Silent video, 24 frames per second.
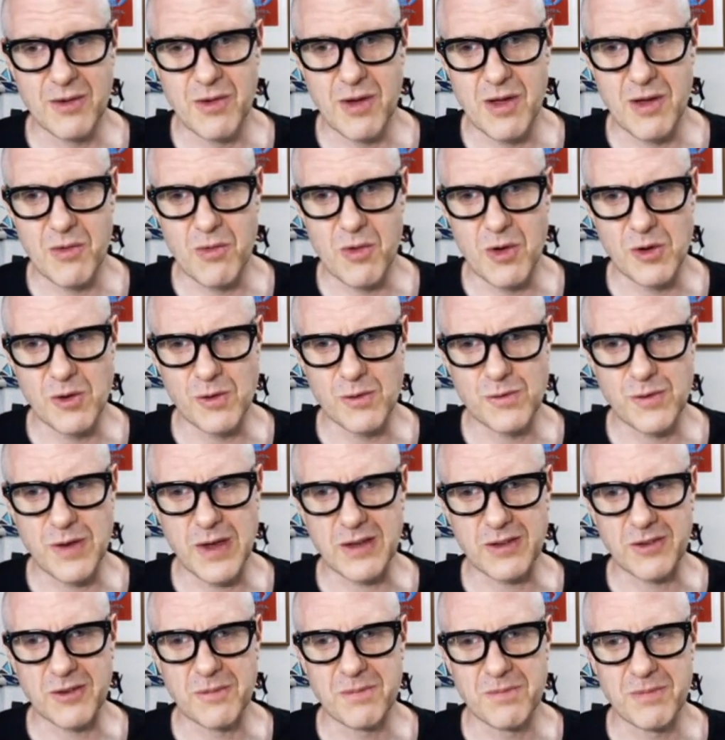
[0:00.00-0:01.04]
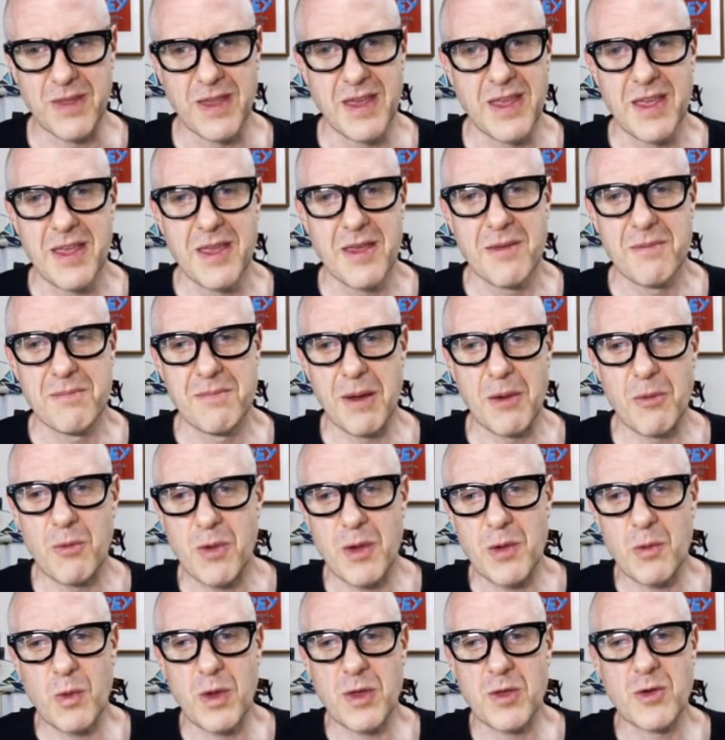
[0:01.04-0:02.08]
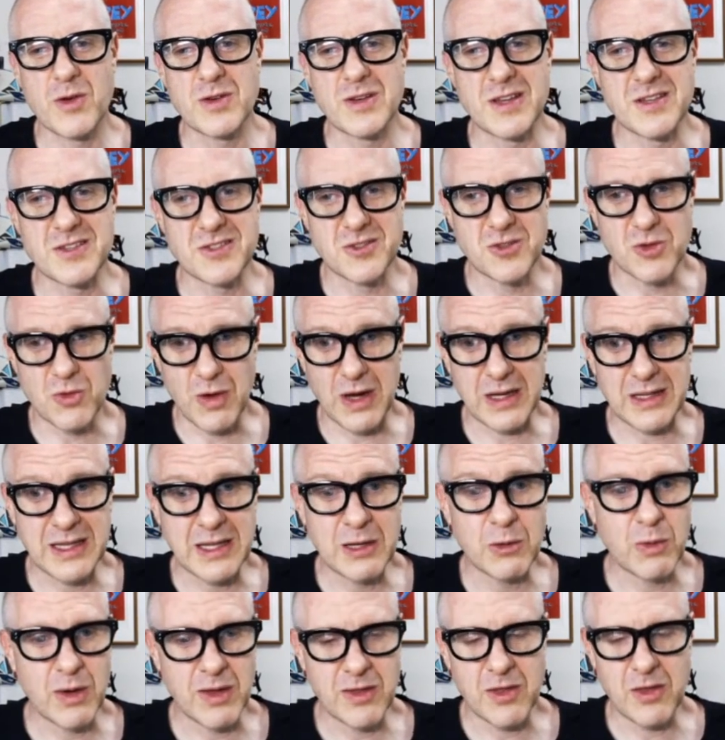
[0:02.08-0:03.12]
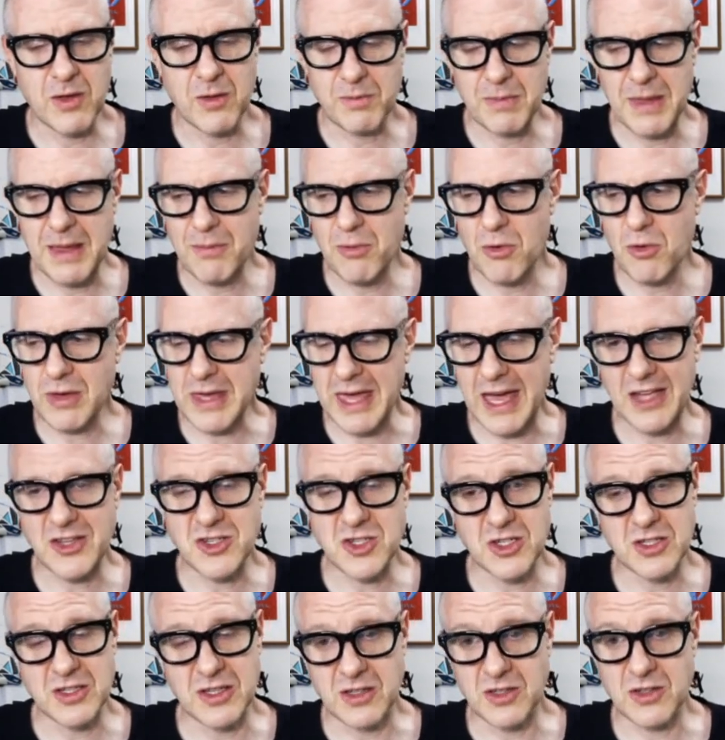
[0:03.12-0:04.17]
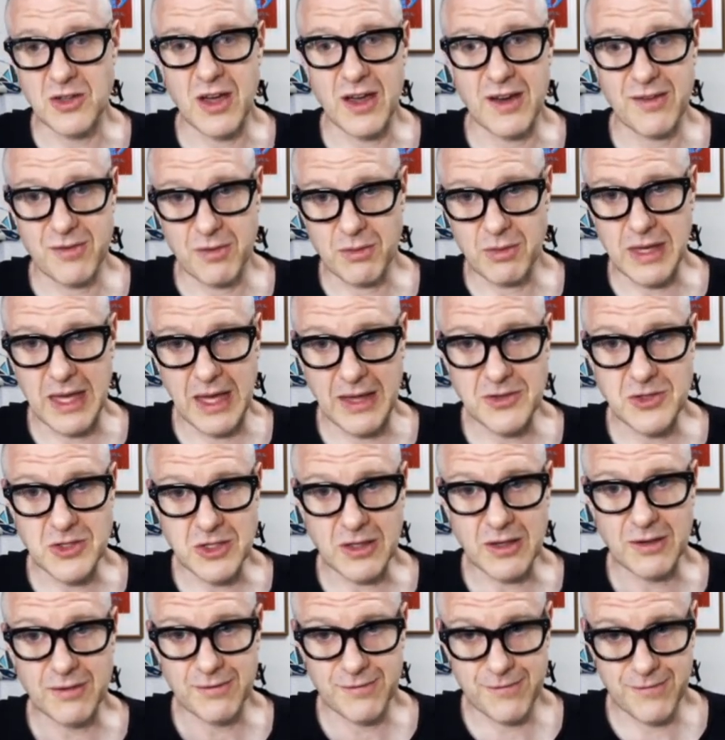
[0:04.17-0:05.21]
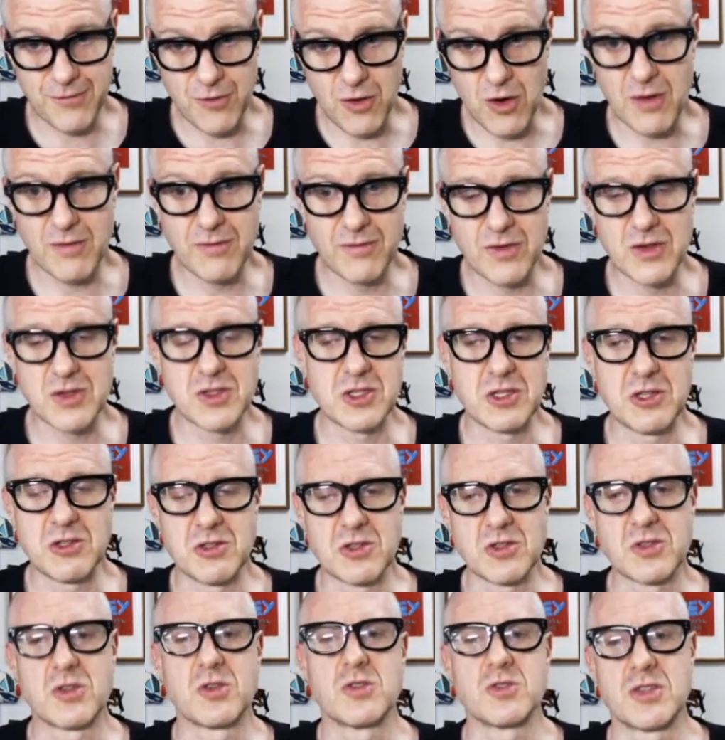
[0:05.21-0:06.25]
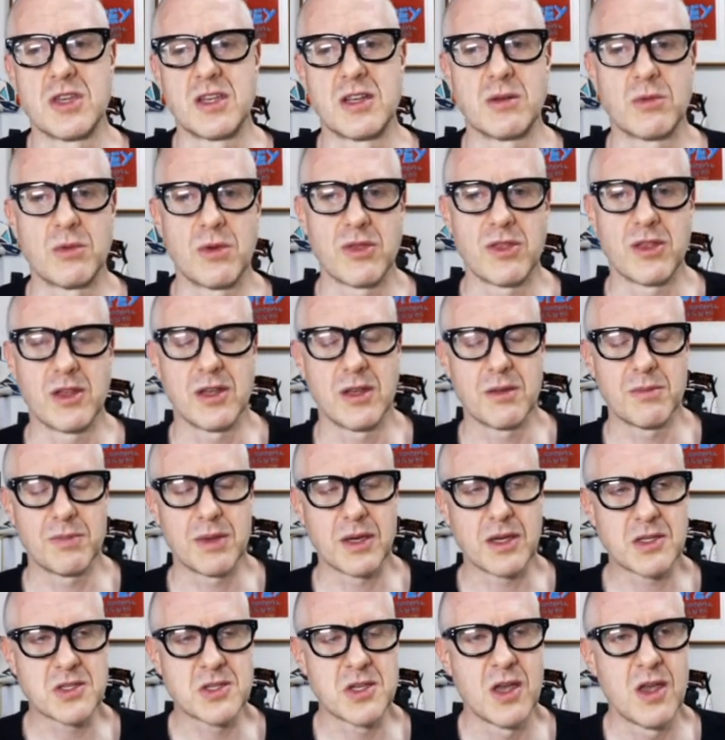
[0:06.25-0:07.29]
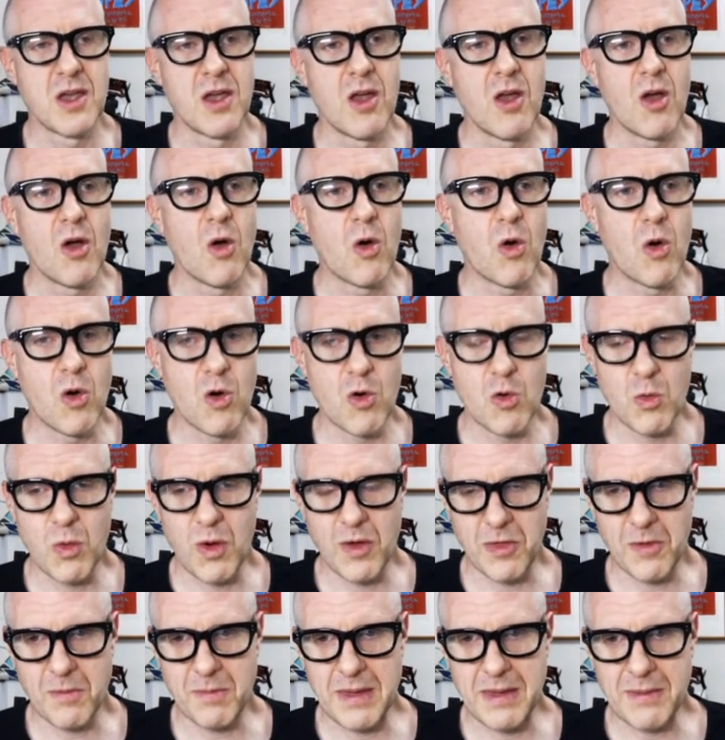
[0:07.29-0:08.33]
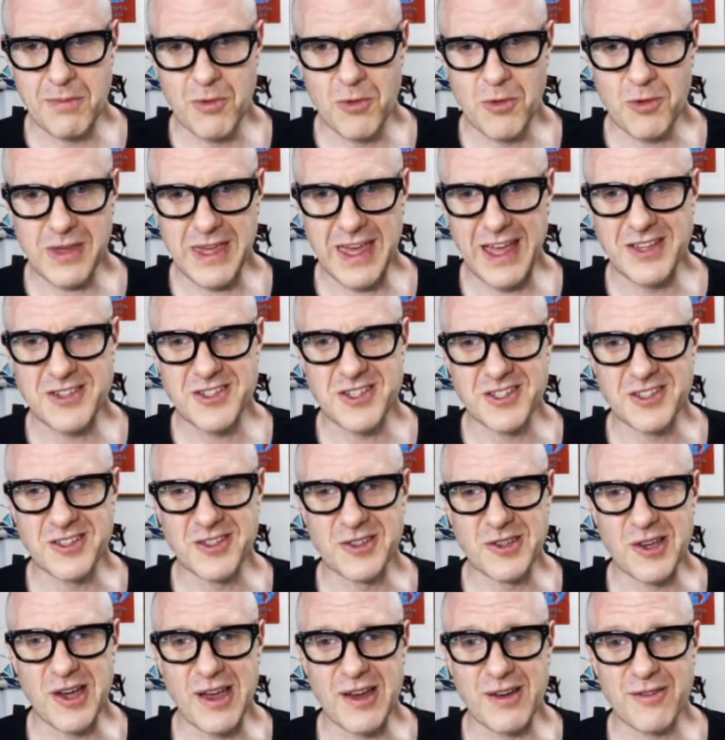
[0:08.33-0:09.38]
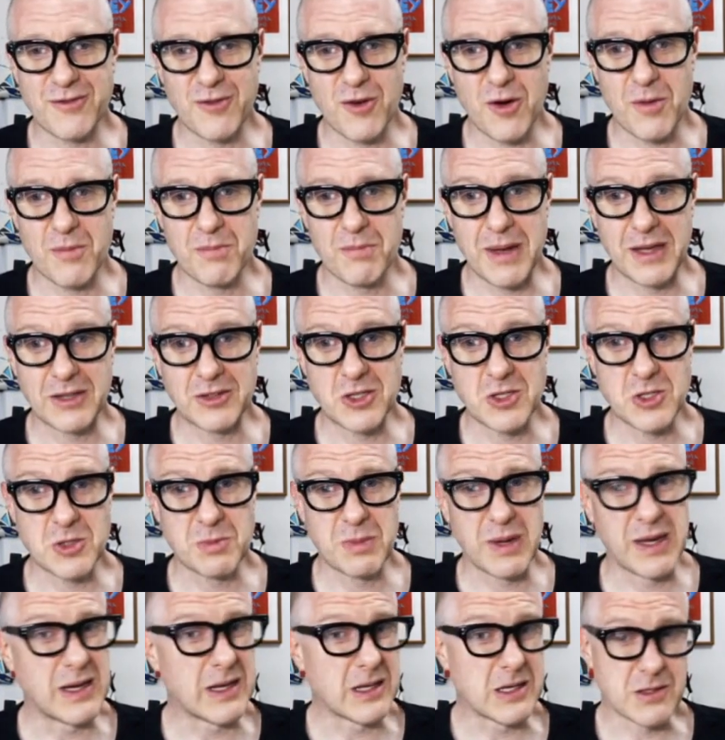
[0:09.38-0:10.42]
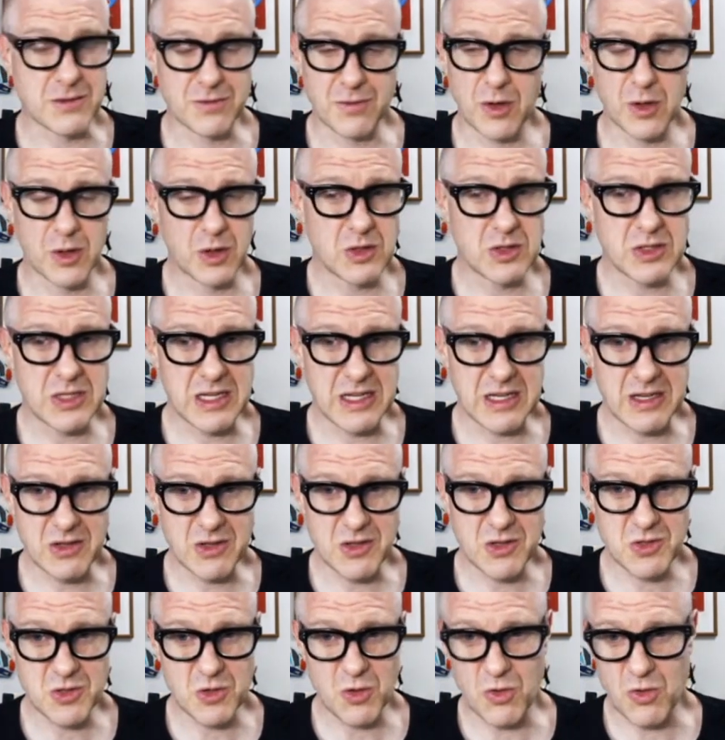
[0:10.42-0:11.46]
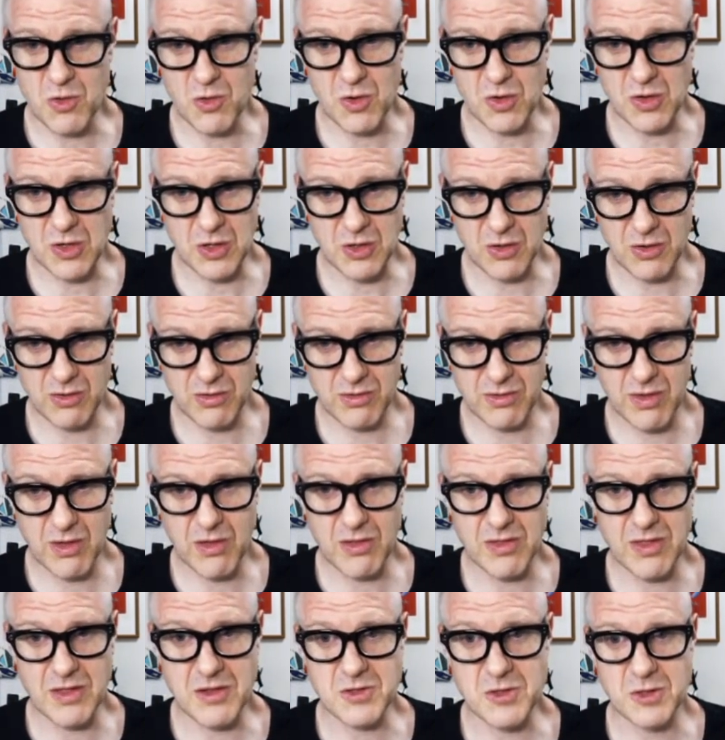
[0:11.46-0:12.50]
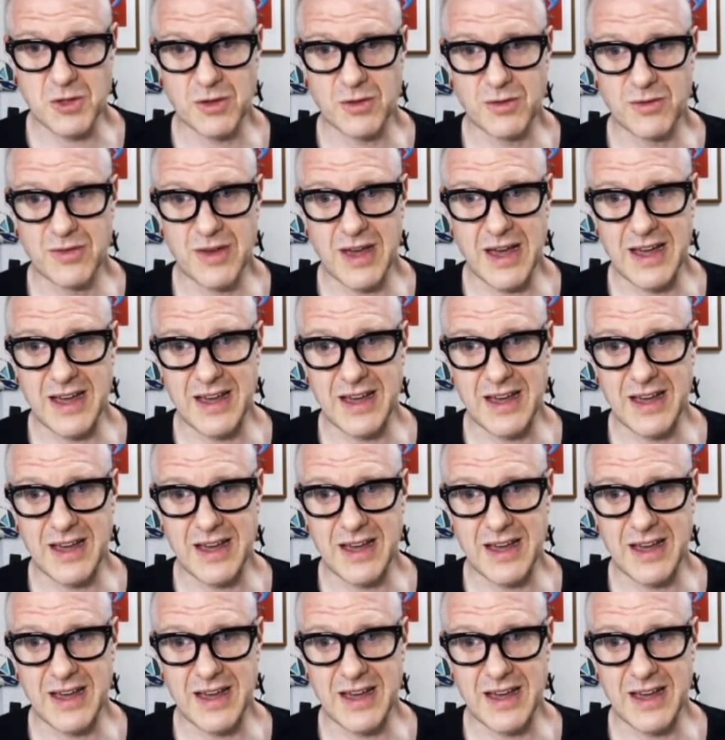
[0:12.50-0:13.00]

it won't affect. But whether it does directly, whether people catch it and die from catching it from visitors associated with the Olympics, or whether people catch it and die from participating as volunteers, or, you know, the sort of